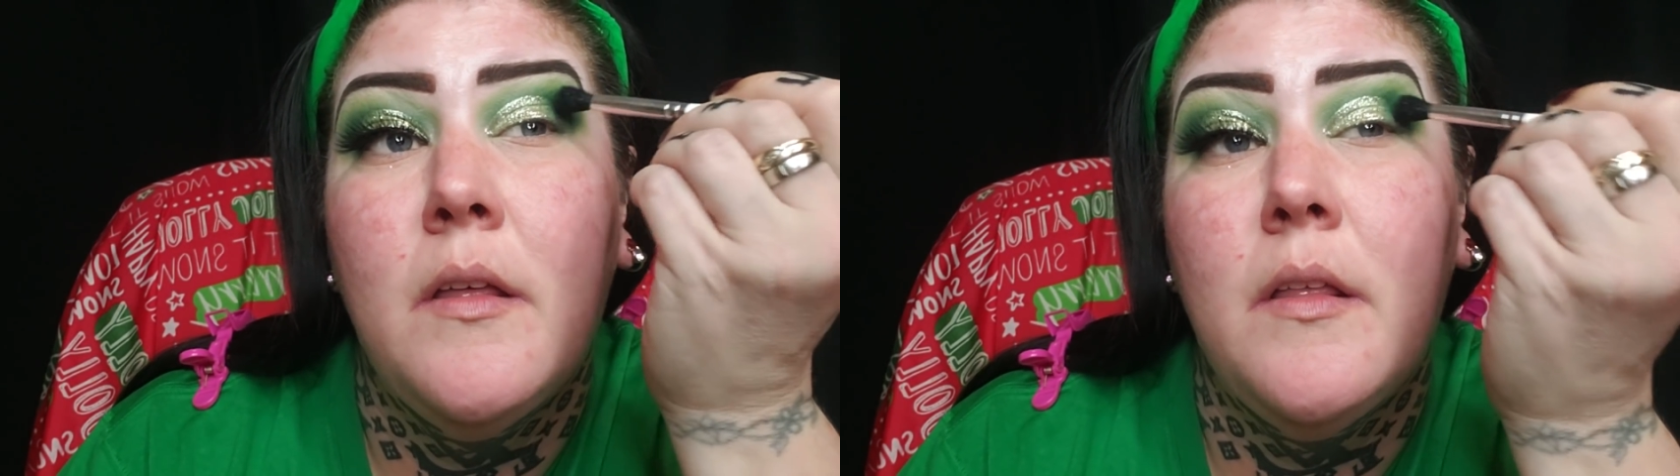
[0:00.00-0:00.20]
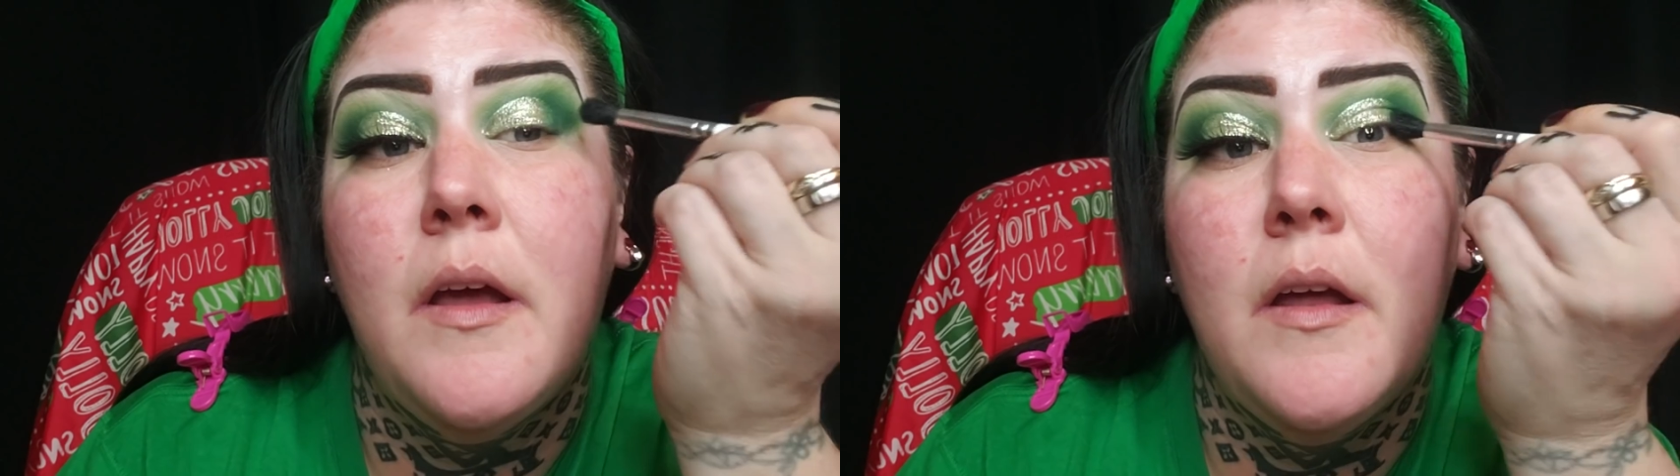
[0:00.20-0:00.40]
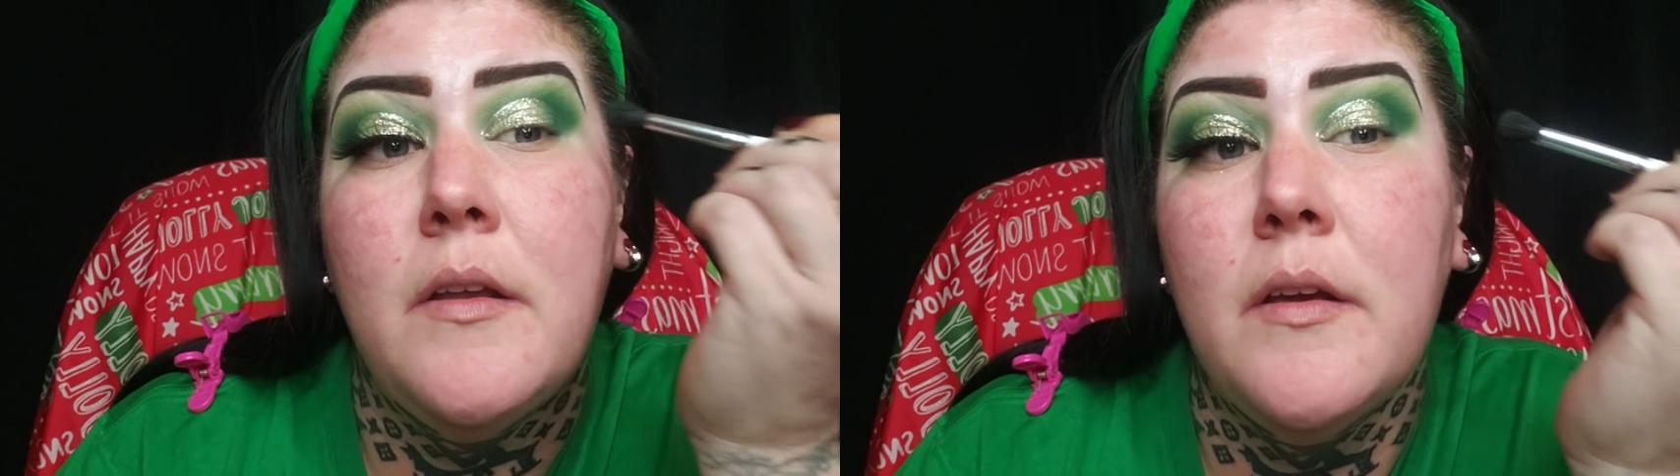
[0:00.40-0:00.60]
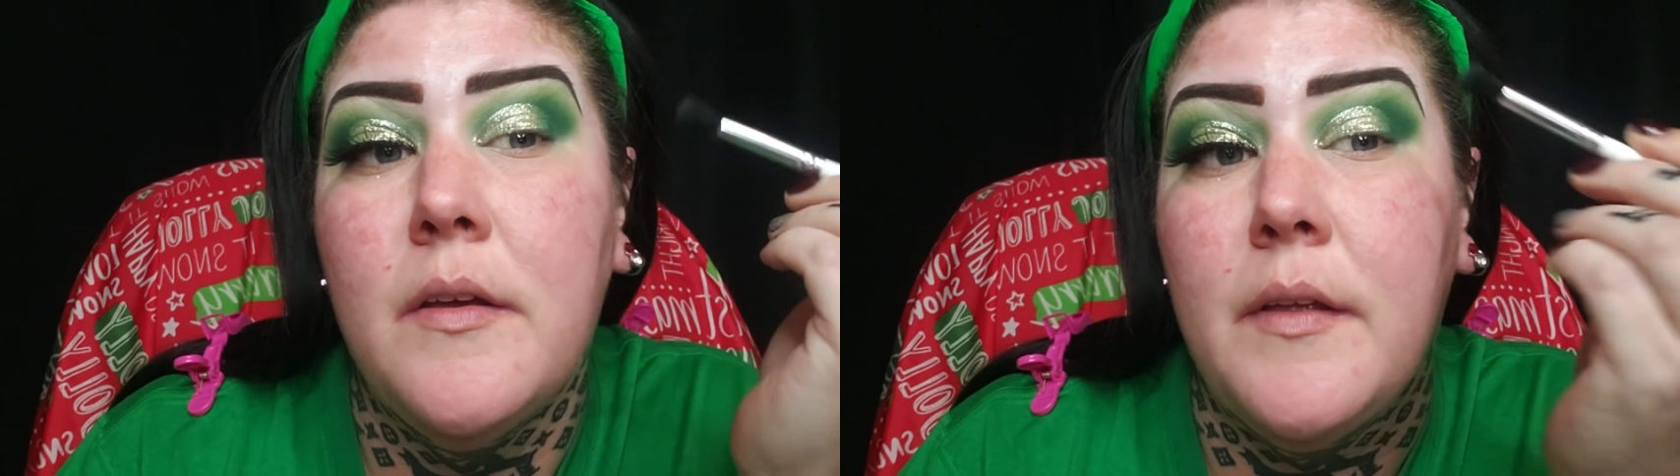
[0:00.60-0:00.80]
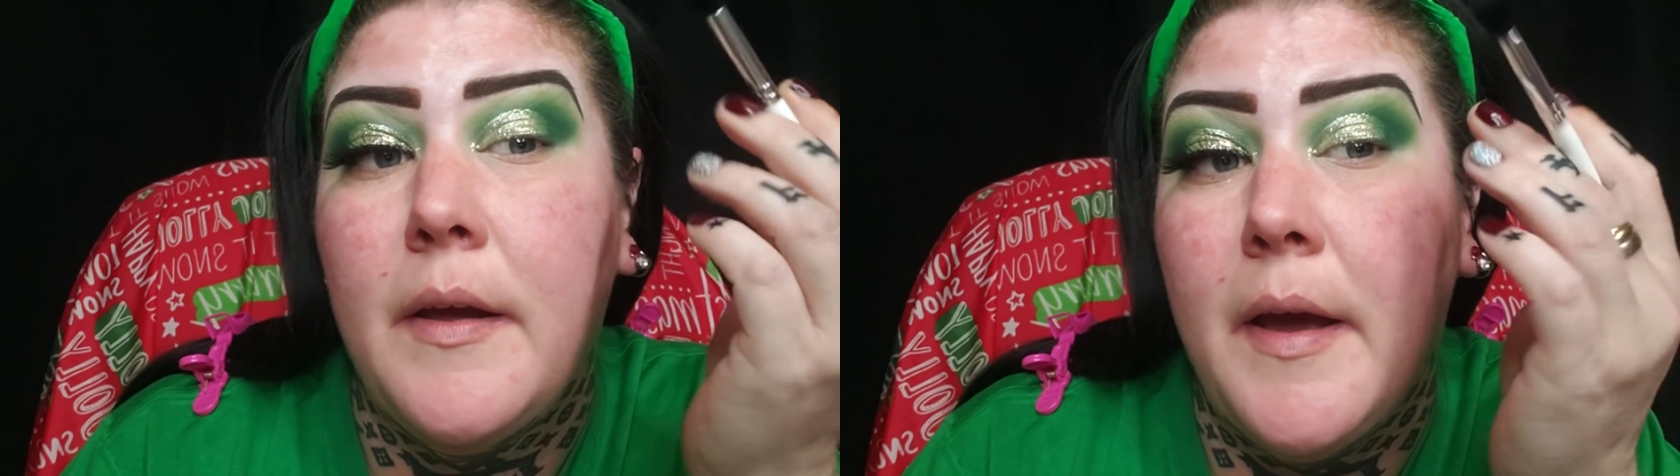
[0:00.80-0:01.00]
that
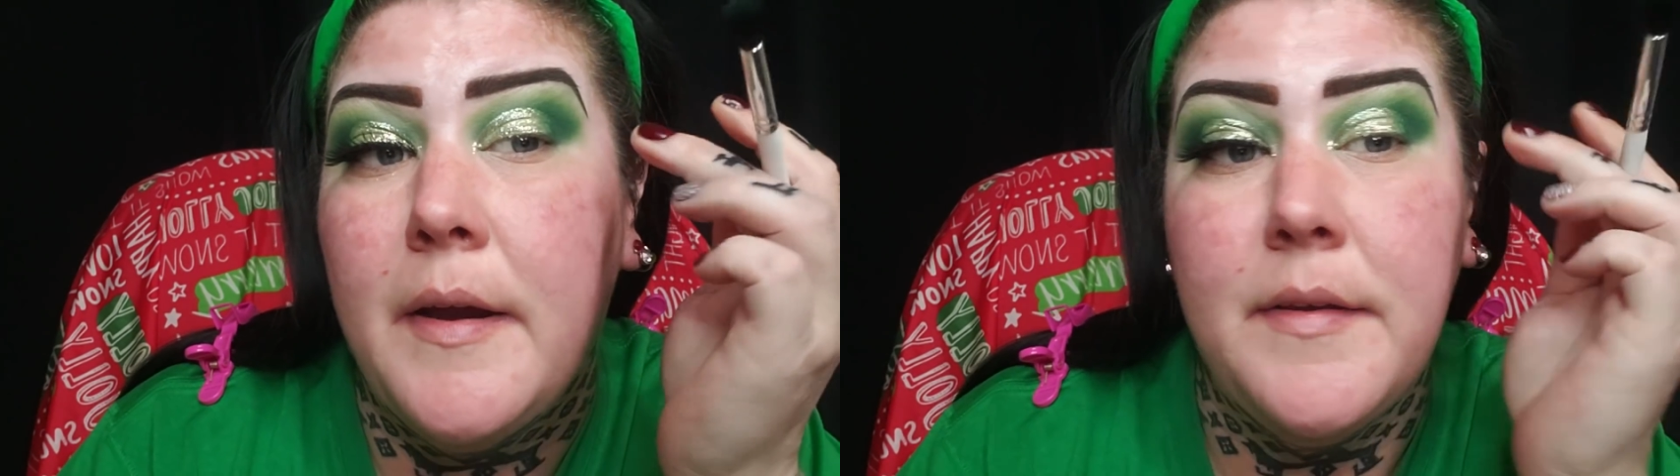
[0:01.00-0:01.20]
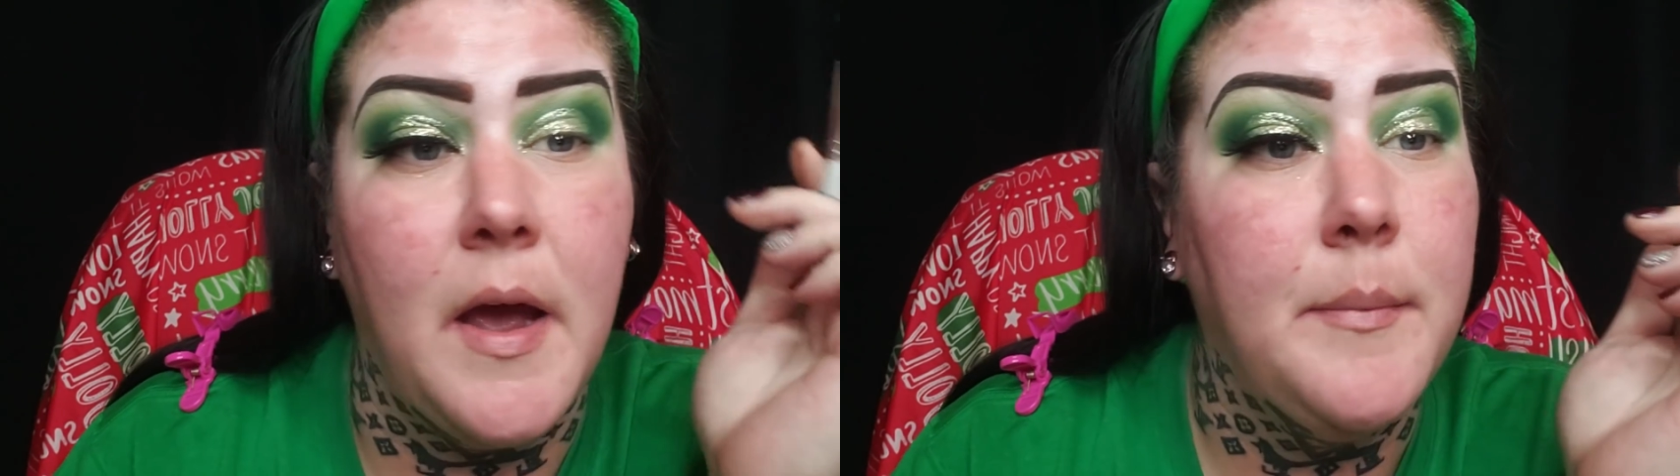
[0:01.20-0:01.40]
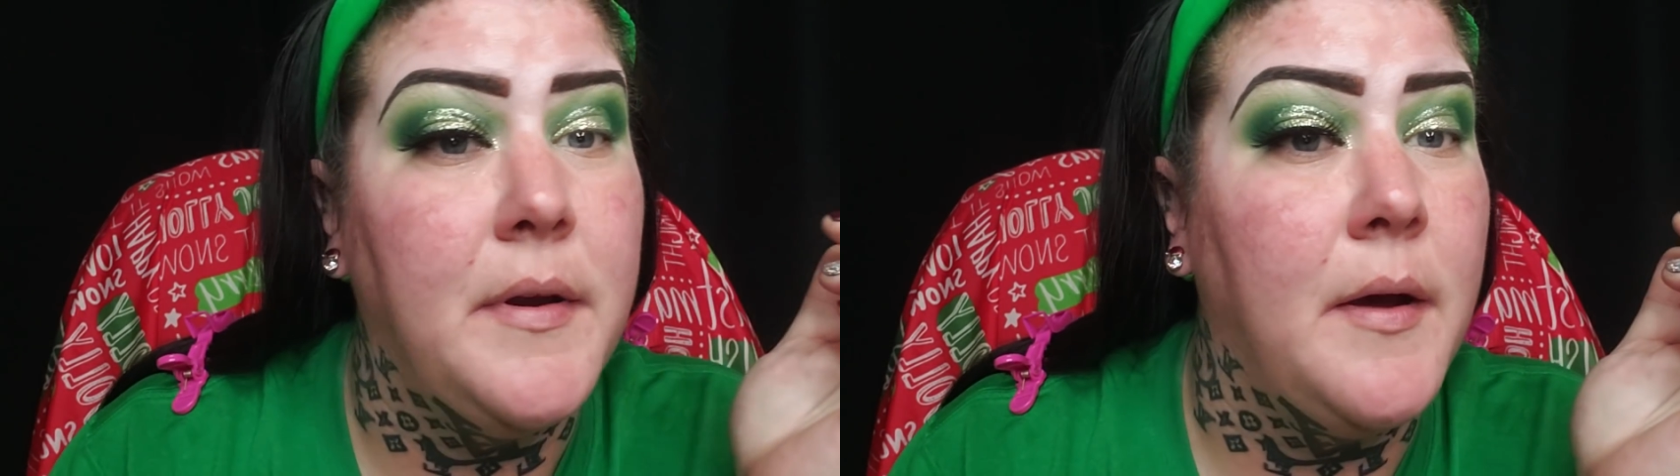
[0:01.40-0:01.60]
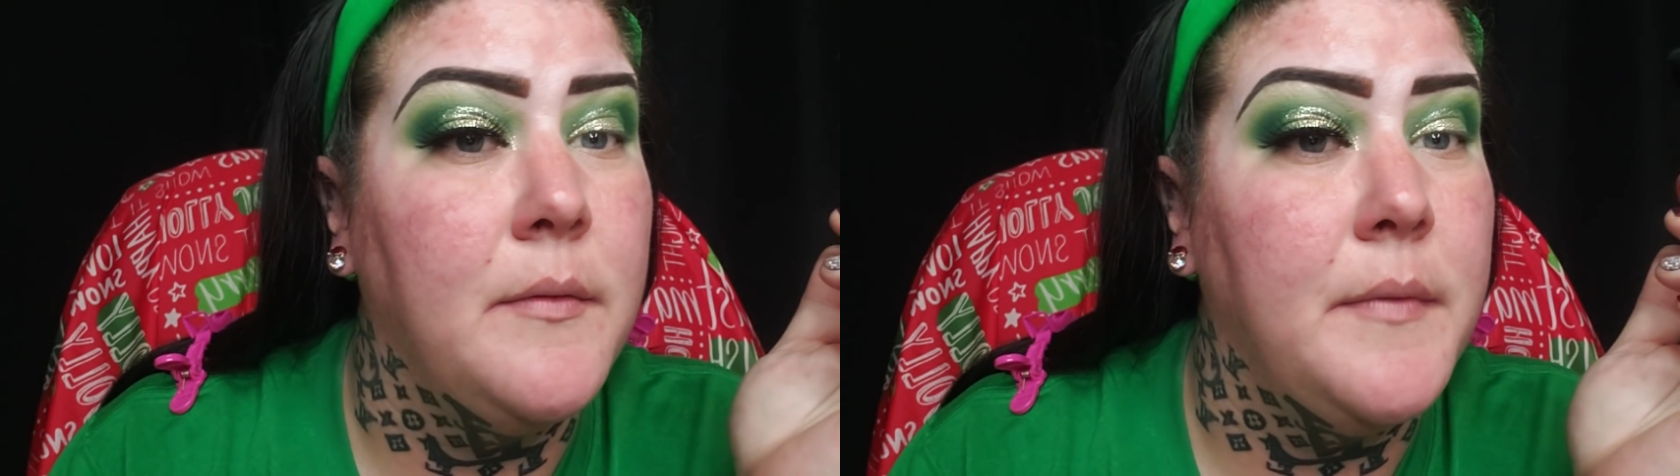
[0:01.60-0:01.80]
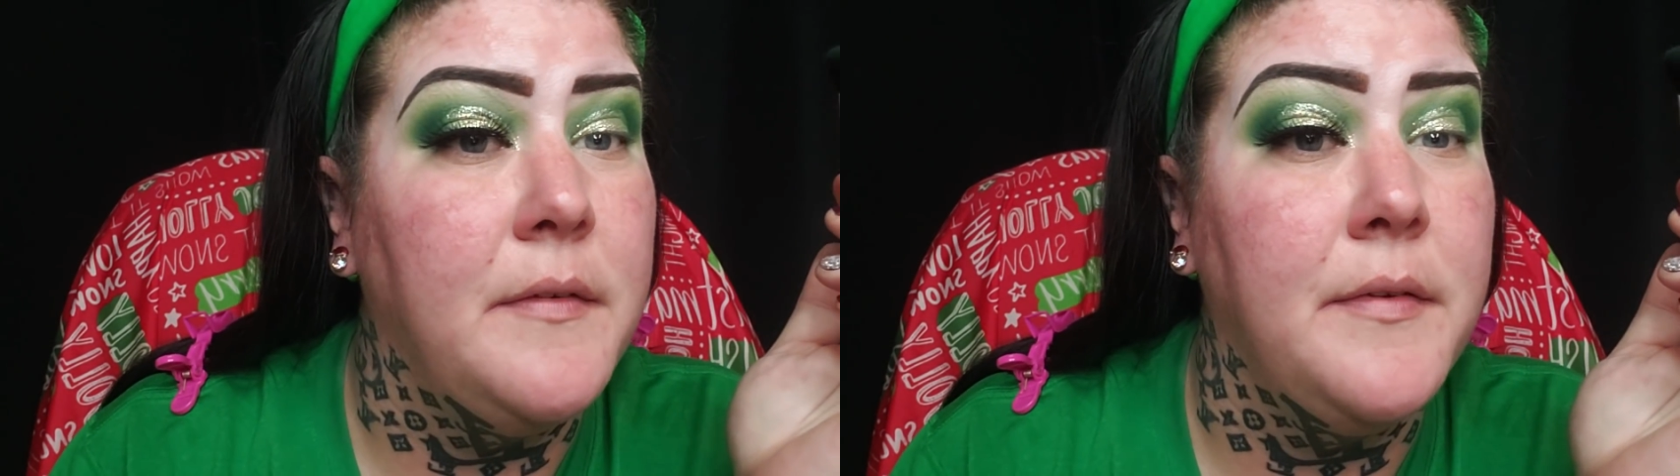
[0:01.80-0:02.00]
because I kind of tapped it
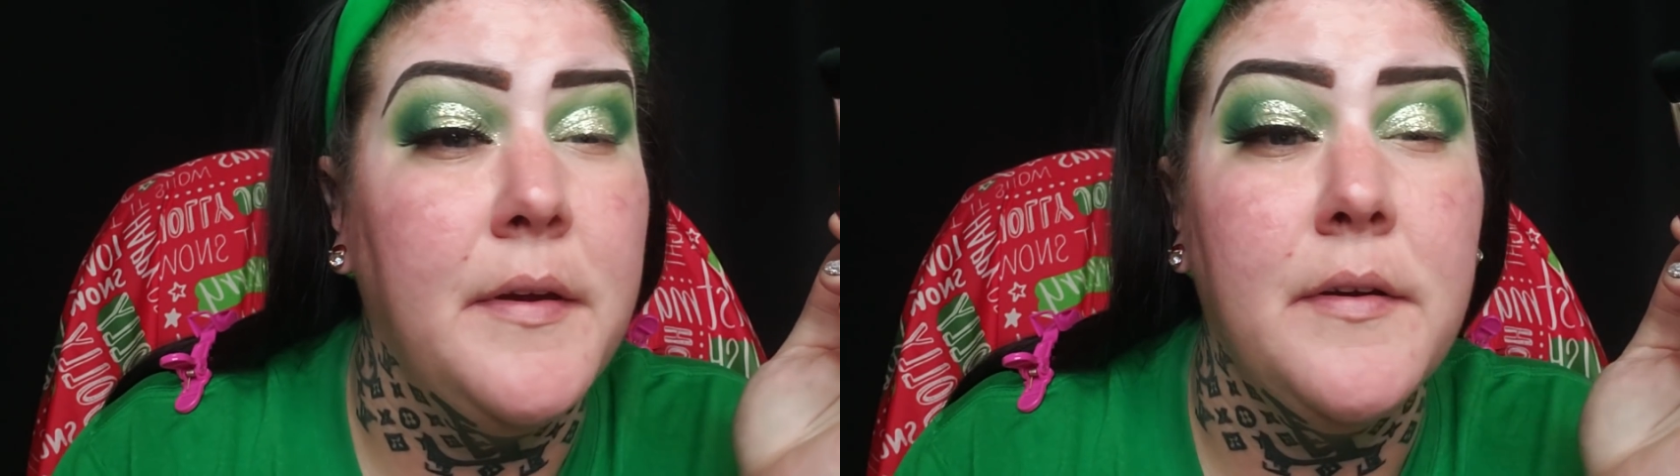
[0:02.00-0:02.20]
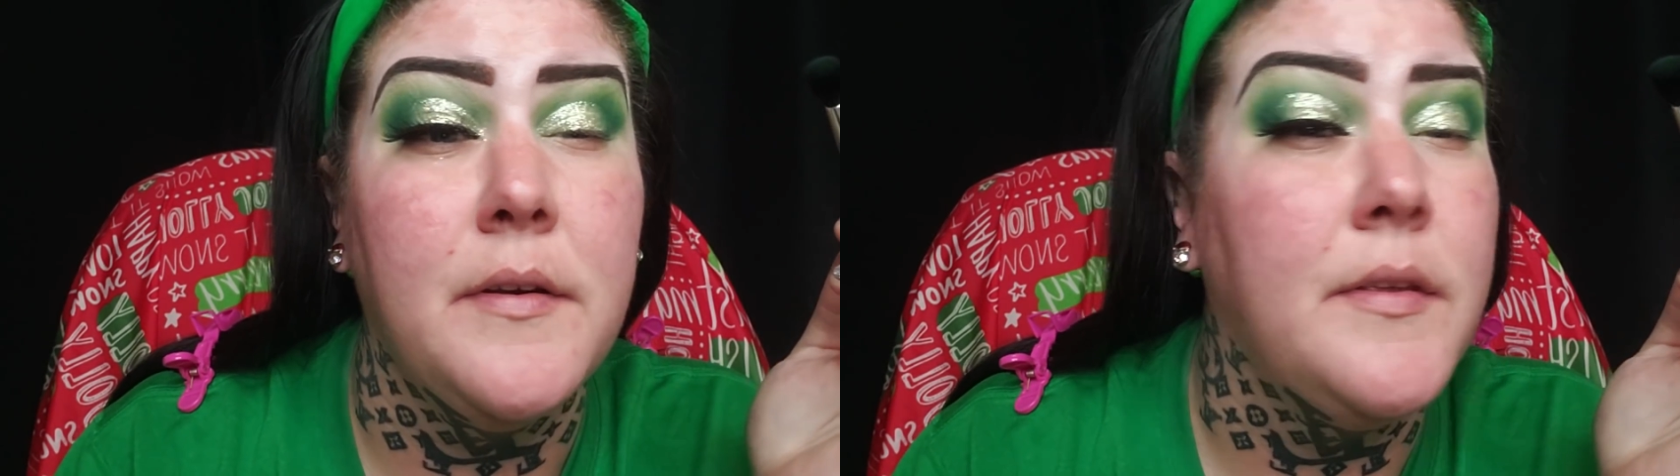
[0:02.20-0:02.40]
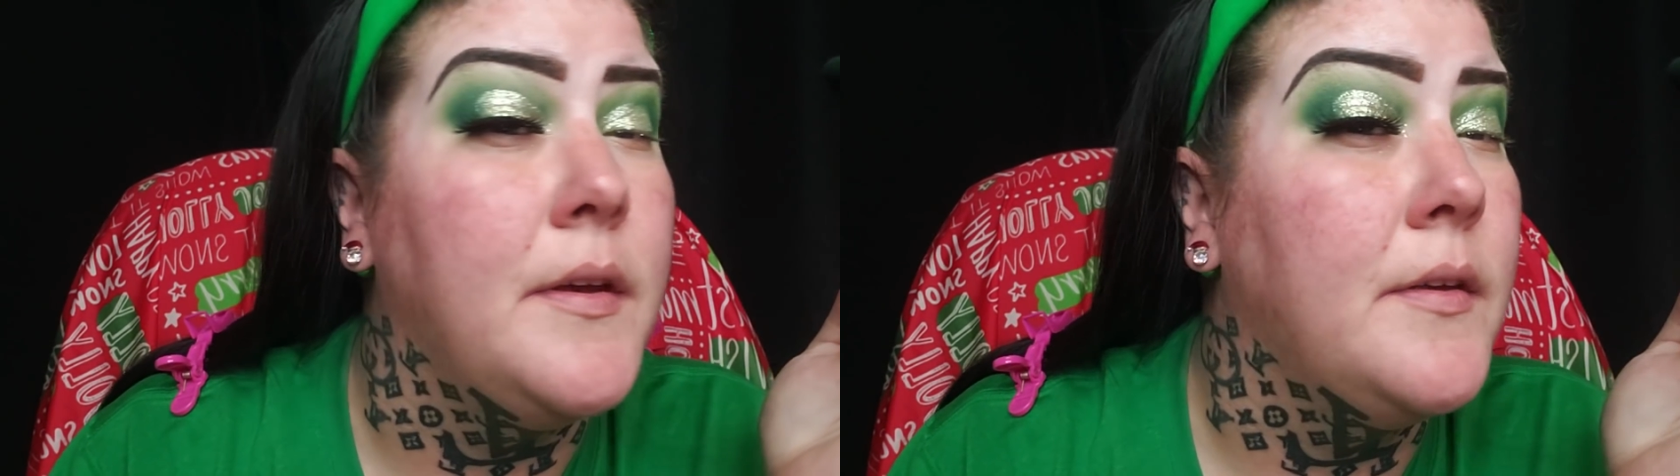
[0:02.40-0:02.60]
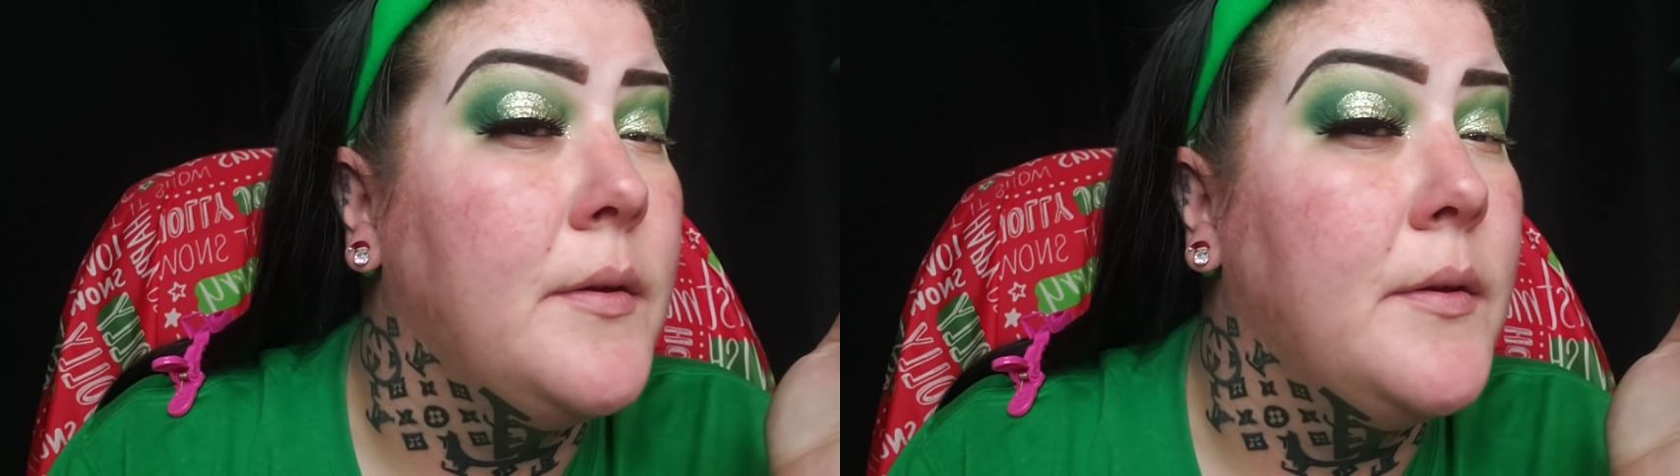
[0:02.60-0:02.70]
out with my finger, see?